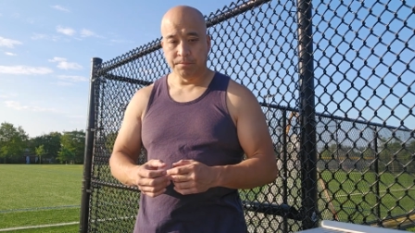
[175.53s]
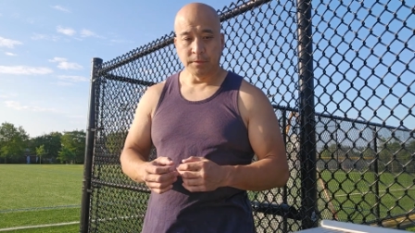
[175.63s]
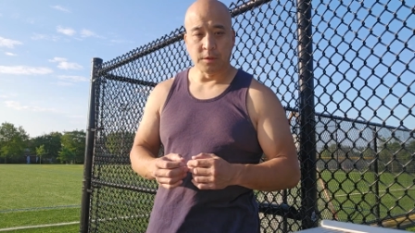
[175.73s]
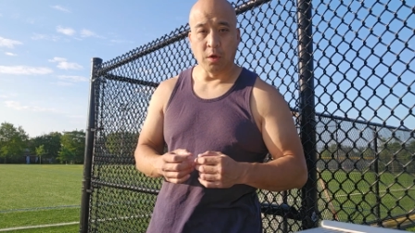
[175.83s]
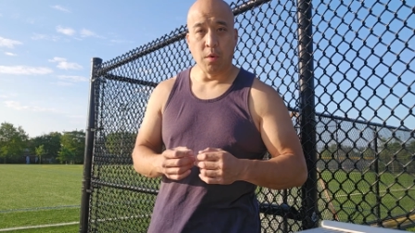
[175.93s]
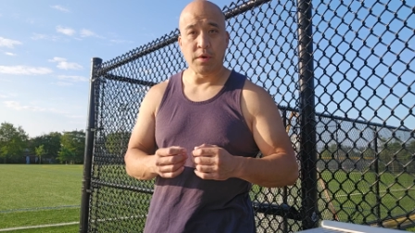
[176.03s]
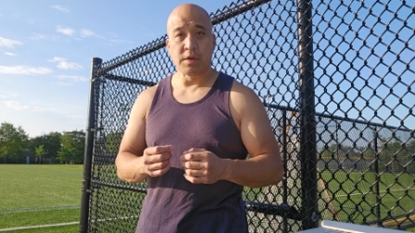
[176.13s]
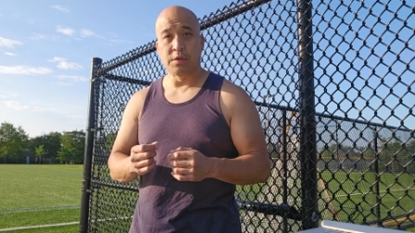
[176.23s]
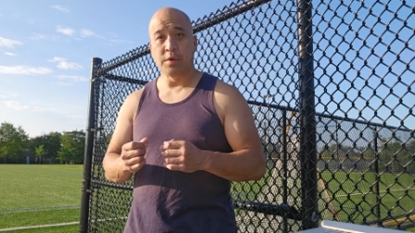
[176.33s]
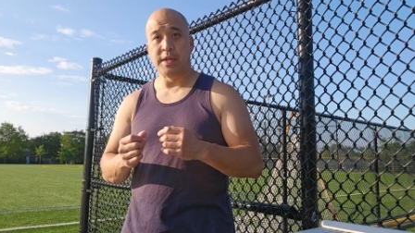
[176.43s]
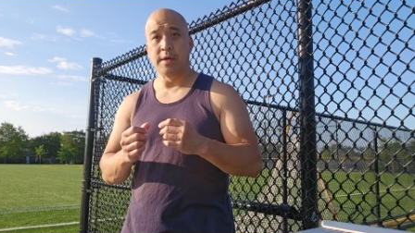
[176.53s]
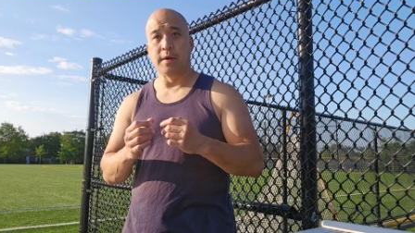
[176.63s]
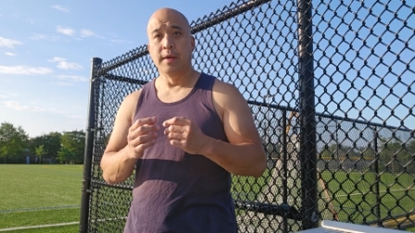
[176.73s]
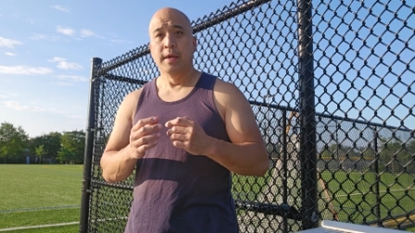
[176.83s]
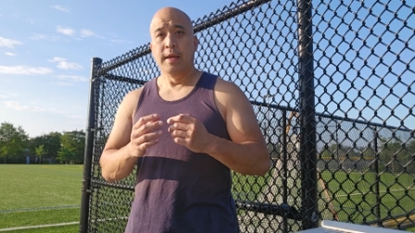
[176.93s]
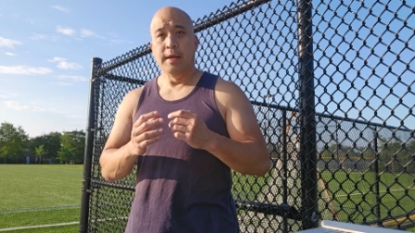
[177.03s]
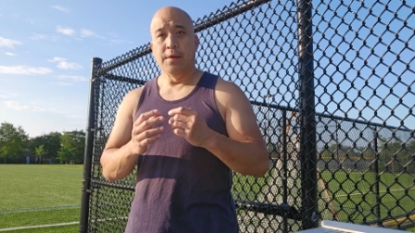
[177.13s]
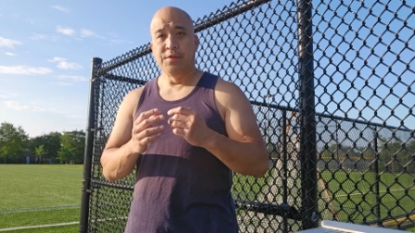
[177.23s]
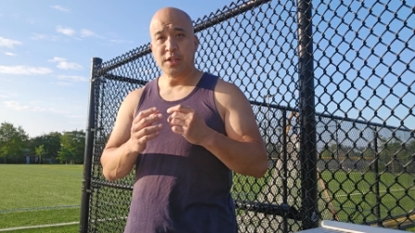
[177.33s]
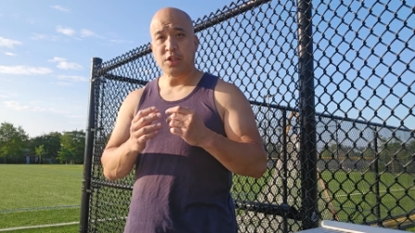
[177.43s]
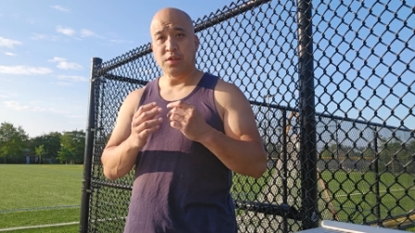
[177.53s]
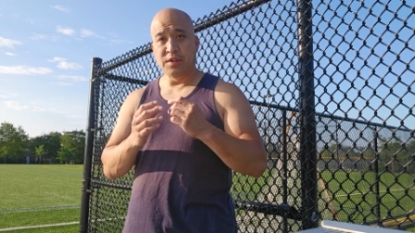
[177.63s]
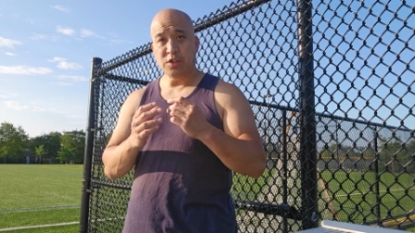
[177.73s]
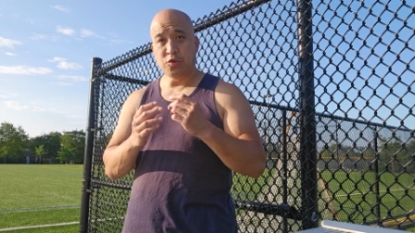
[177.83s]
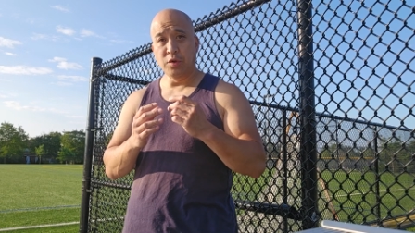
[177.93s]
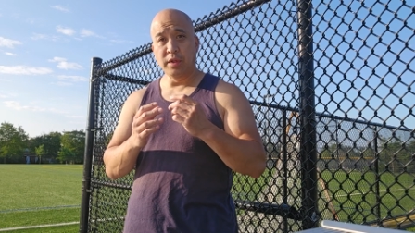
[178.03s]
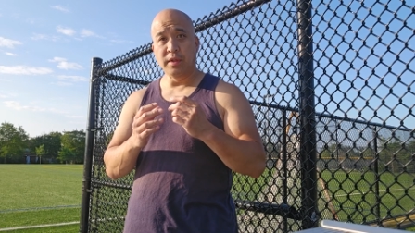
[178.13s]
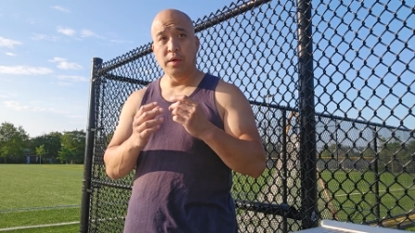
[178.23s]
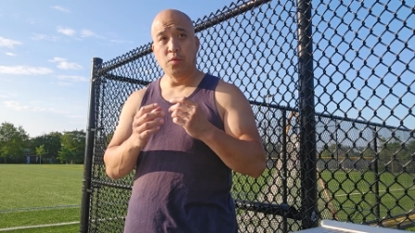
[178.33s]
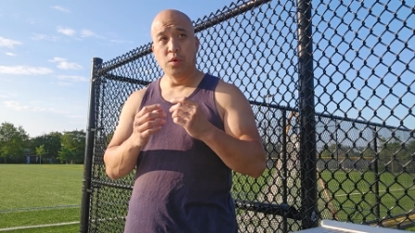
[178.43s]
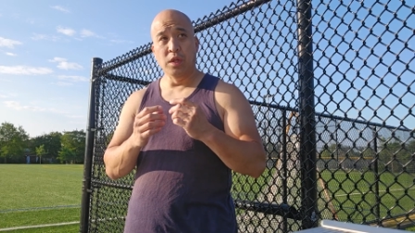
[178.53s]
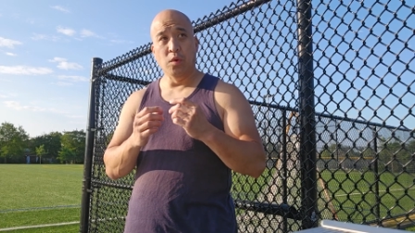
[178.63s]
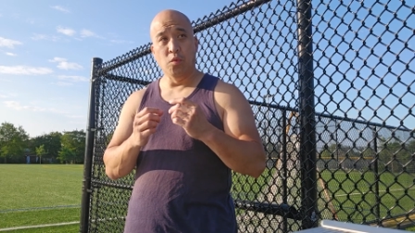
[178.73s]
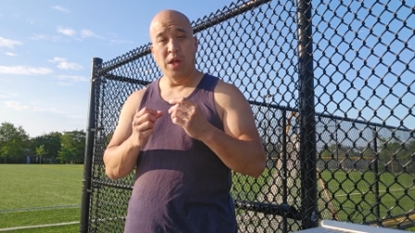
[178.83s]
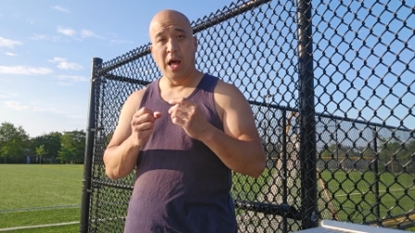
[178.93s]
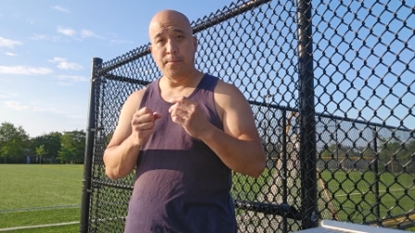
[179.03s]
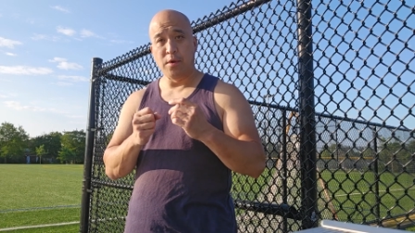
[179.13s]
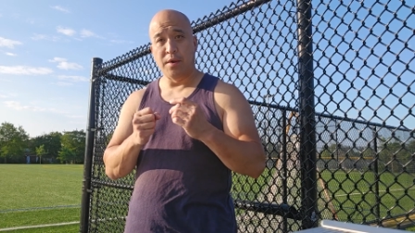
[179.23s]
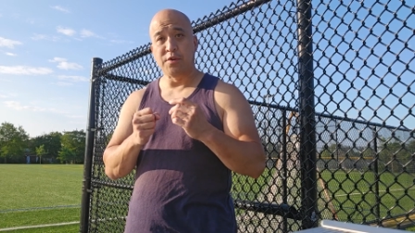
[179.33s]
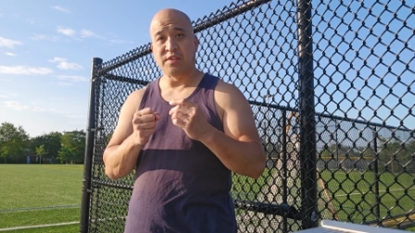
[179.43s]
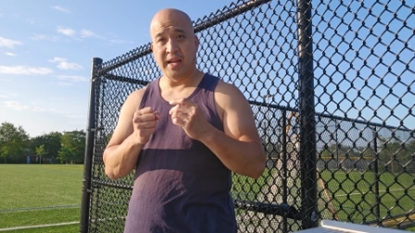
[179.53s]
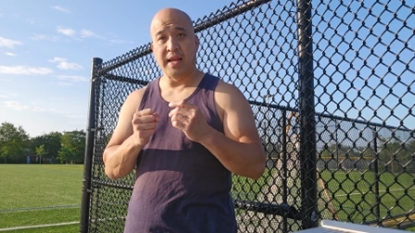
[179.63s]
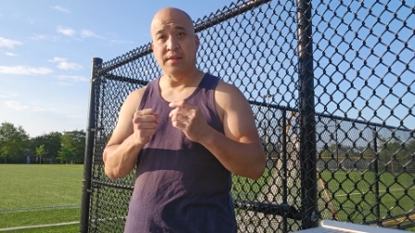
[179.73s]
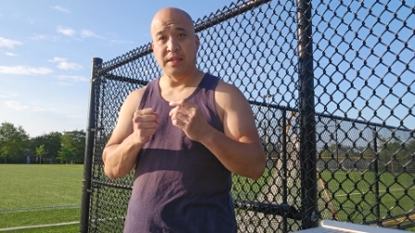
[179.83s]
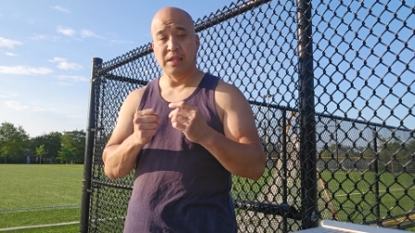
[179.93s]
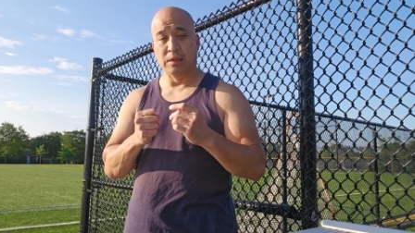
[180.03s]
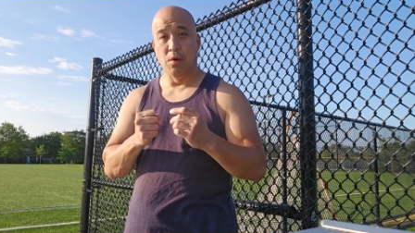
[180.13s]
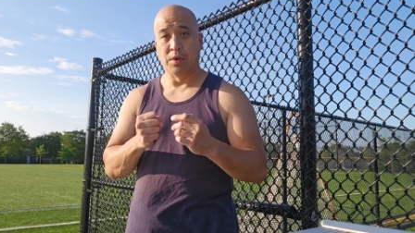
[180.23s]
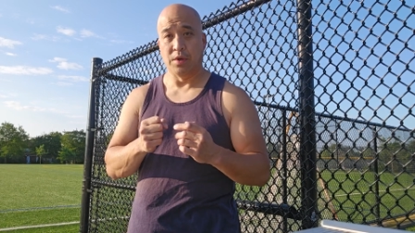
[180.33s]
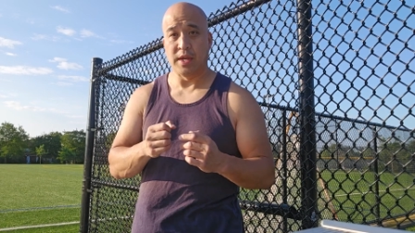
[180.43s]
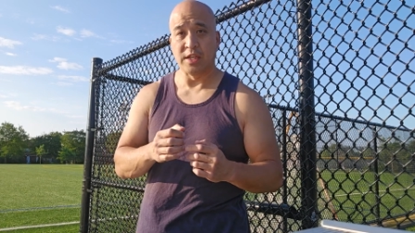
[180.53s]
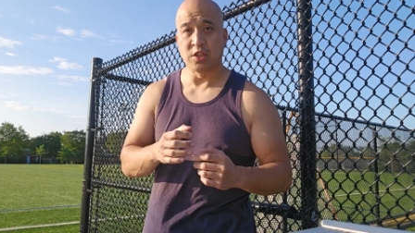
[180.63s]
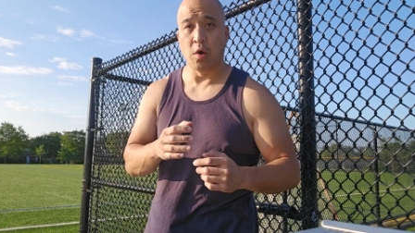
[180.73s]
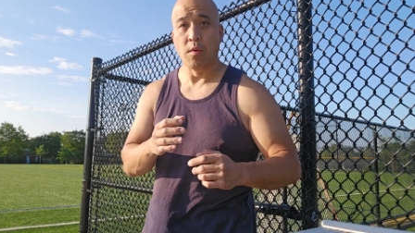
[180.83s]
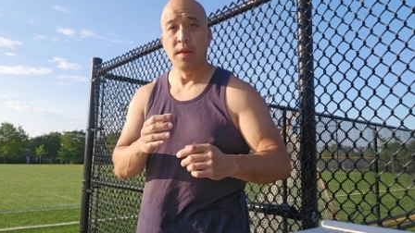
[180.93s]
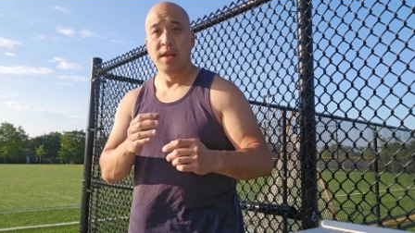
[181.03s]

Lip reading: So what we're gonna do here now, this drill will help you understand the loading. Okay, so